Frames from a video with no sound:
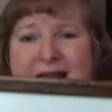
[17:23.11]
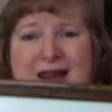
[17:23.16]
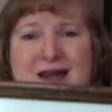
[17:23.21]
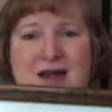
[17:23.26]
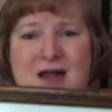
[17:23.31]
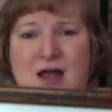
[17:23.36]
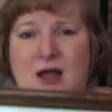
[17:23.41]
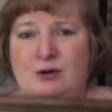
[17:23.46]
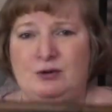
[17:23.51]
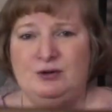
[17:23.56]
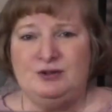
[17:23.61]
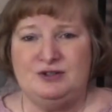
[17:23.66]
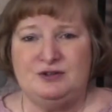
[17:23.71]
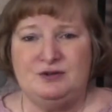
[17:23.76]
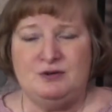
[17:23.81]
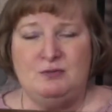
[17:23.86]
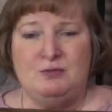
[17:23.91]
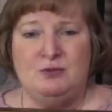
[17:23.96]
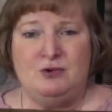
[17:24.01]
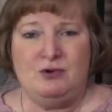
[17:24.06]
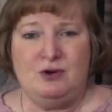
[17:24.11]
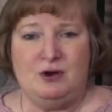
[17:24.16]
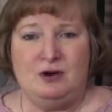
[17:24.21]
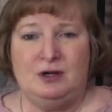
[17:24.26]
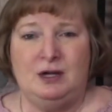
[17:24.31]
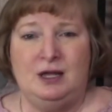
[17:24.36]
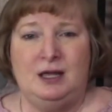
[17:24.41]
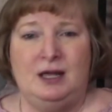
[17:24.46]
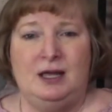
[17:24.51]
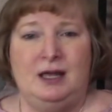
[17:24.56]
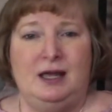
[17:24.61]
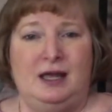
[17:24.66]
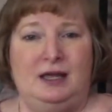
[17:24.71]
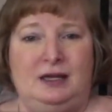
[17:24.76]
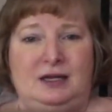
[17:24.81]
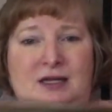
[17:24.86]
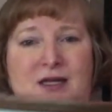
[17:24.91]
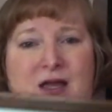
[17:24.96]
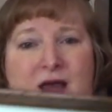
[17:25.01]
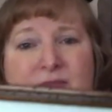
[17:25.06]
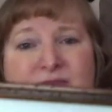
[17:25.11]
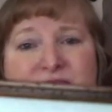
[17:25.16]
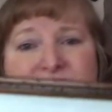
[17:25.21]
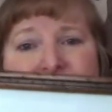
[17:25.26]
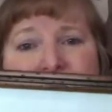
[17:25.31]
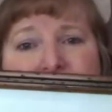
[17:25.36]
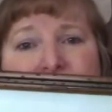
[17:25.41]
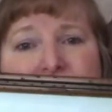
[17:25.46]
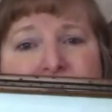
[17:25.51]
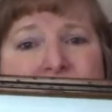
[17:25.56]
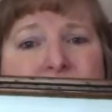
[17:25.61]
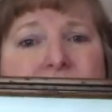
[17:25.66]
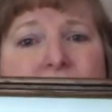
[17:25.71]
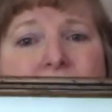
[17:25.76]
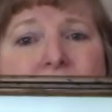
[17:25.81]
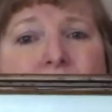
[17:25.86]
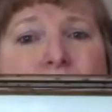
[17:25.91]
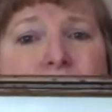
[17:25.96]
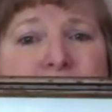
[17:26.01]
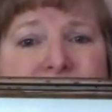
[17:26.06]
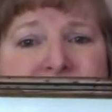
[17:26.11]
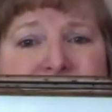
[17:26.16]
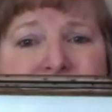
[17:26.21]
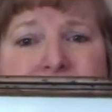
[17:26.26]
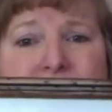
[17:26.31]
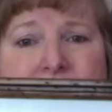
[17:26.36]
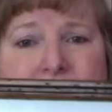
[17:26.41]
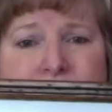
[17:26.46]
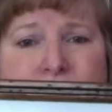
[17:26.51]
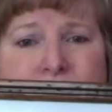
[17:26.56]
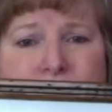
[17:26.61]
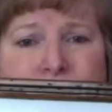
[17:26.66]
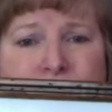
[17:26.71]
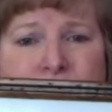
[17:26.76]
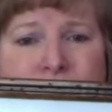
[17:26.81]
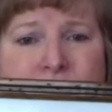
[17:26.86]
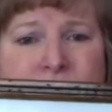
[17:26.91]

hours or more, and it comes out almost like new.